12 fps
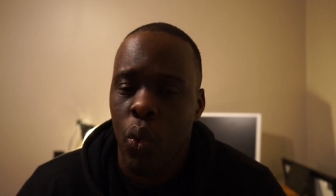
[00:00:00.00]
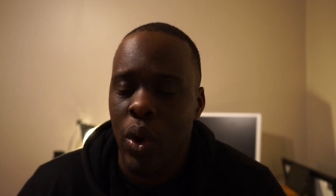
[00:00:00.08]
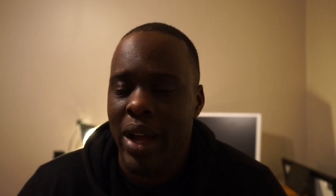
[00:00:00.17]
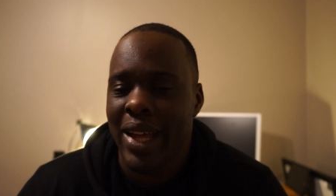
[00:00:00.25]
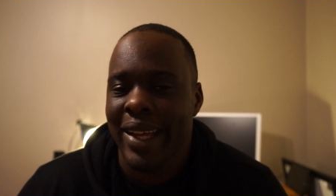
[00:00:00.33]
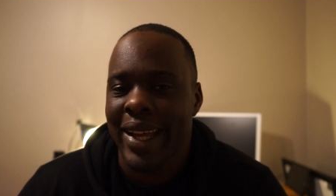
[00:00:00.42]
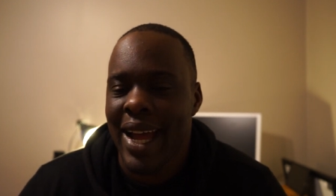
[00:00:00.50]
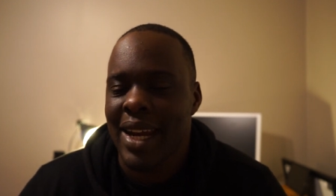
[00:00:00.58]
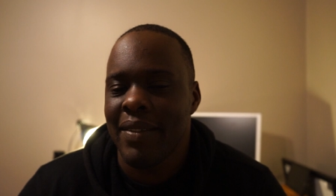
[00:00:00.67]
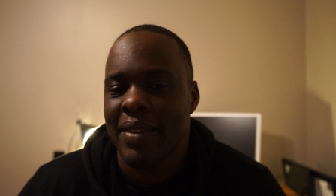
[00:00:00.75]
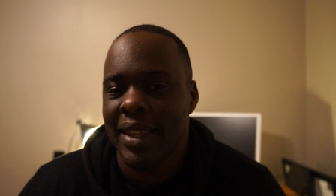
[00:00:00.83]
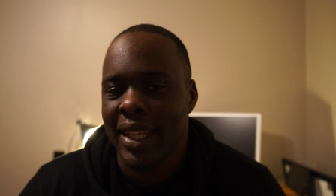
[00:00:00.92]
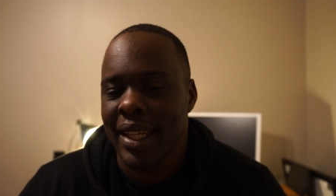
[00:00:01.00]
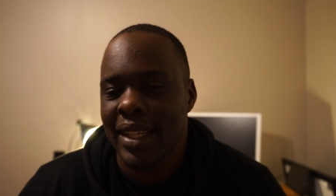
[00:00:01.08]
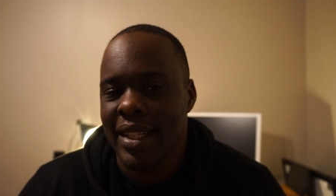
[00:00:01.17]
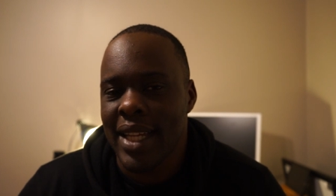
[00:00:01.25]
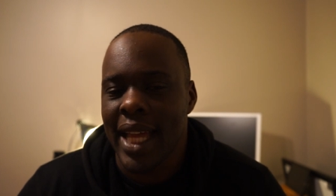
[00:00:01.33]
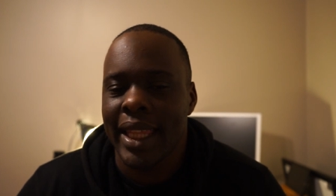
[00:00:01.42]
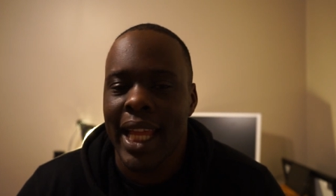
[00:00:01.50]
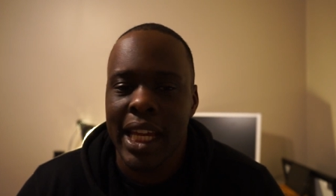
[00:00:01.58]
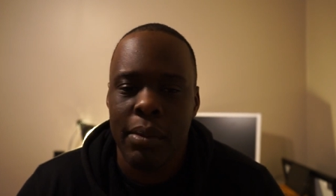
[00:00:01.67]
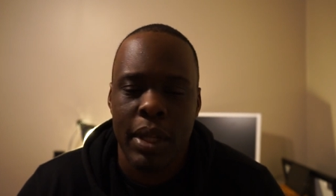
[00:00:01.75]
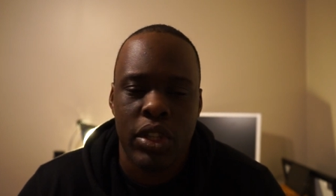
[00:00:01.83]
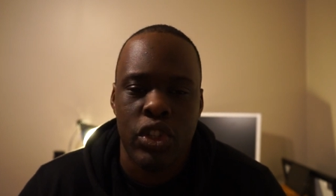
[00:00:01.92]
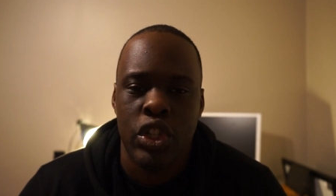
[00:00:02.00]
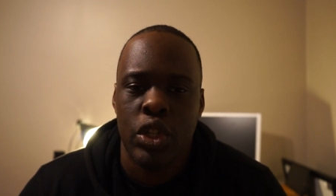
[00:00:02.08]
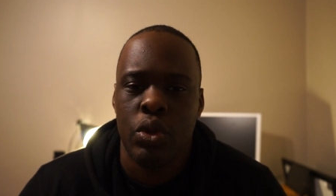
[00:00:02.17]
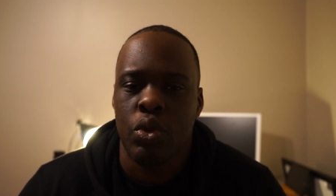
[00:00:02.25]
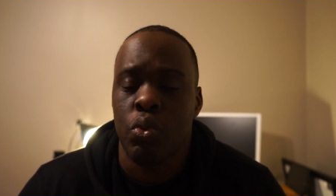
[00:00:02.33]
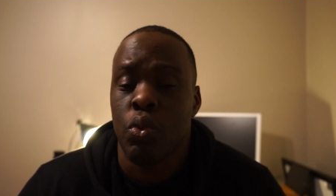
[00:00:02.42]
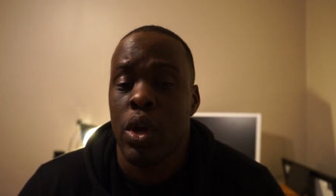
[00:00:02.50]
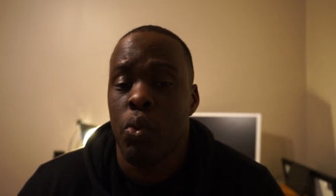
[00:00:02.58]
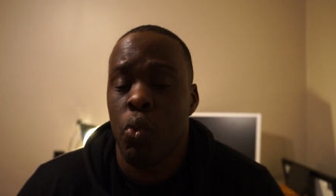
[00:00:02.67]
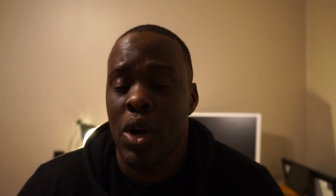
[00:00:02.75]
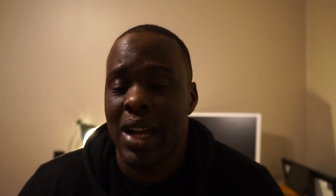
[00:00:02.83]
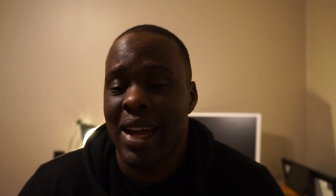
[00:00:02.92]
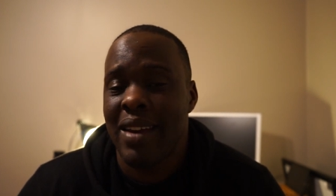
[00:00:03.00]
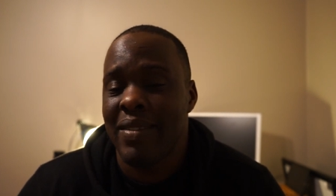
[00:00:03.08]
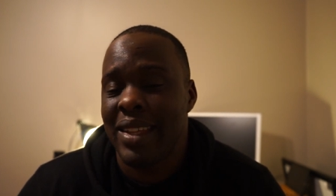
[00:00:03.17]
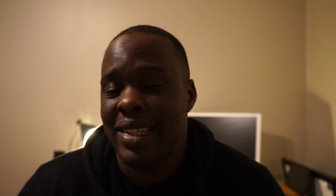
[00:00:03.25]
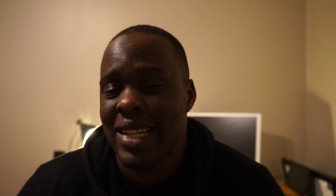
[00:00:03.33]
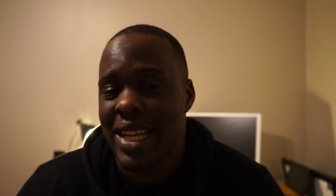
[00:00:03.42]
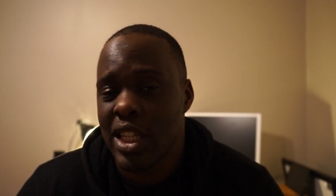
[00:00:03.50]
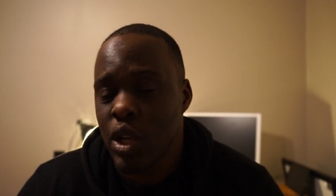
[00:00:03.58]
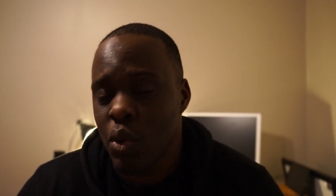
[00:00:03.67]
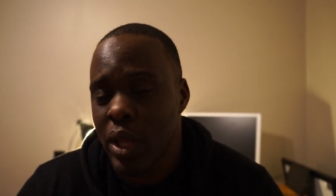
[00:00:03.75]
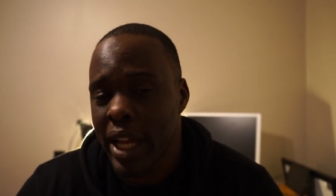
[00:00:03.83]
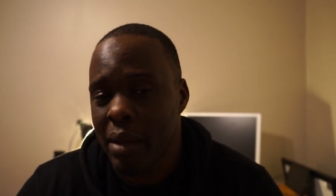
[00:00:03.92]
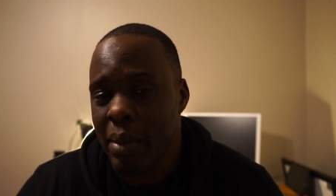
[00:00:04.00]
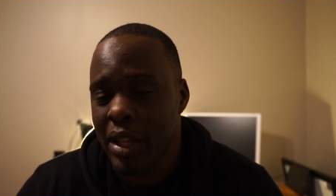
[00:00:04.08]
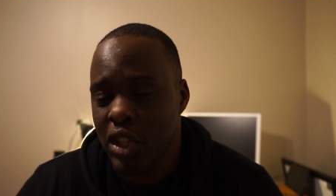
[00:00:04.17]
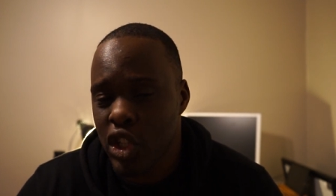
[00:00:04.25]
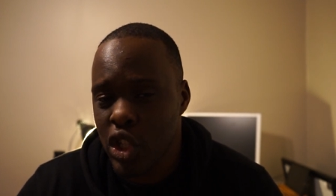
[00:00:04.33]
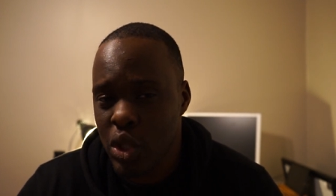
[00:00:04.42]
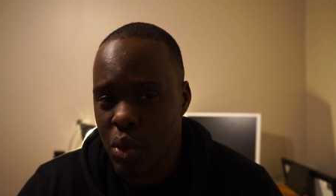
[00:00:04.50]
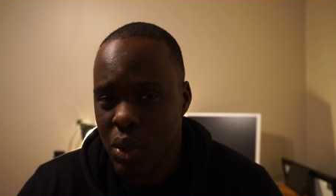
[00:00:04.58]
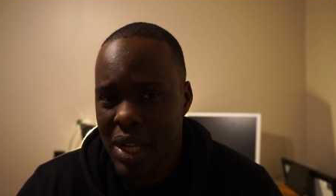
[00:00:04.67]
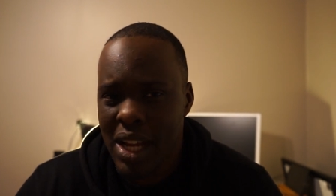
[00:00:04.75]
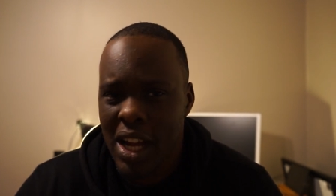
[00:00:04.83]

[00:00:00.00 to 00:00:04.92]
what kind of things I like about the shoes and what kind of things I don't like about the shoe